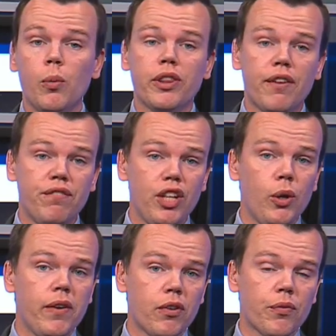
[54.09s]
with a
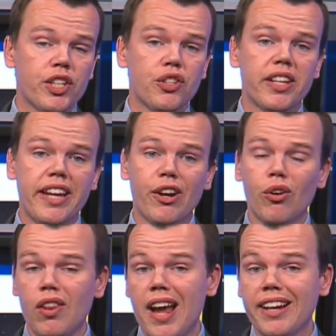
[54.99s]
few even reaching the
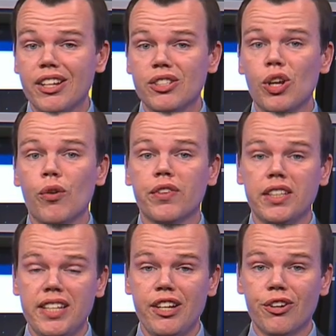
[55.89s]
Carolinas over
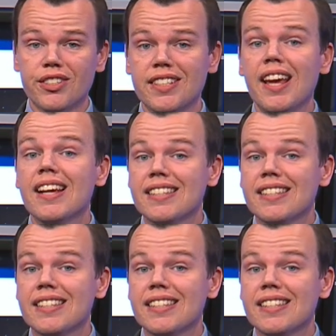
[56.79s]
the years.